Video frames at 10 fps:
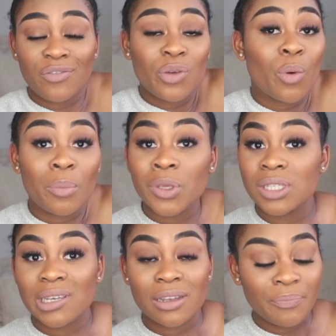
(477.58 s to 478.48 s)
If you want me
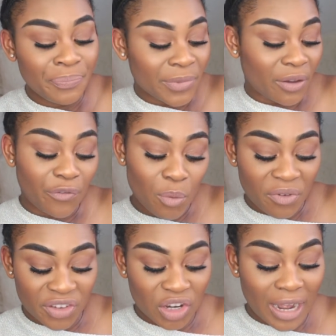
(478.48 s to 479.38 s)
to film
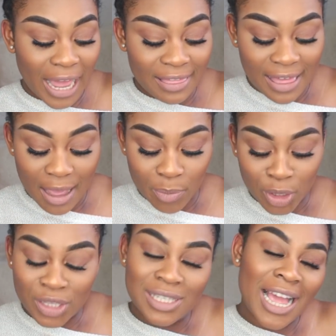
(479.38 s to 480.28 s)
a video like that,
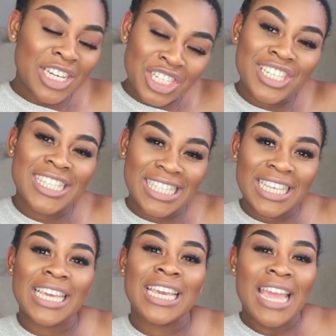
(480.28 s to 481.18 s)
because as you can
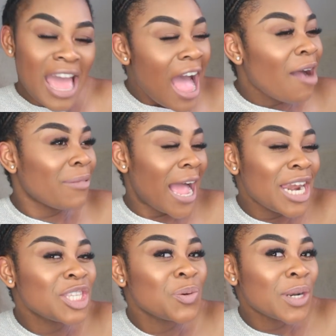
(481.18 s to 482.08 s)
see, I'm
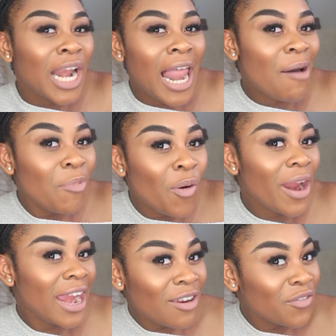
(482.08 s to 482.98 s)
kind of doing a lot more
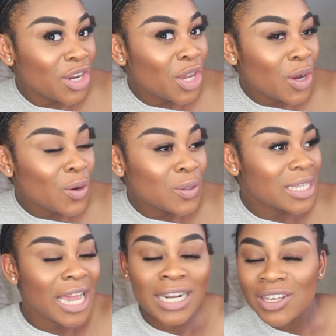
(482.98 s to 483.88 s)
hair videos,
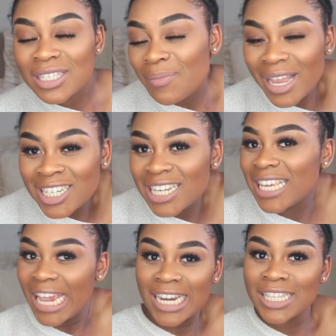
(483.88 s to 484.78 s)
and because I'm actually
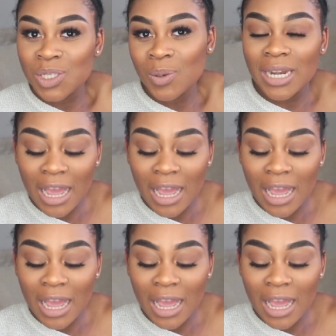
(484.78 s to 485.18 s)
getting into it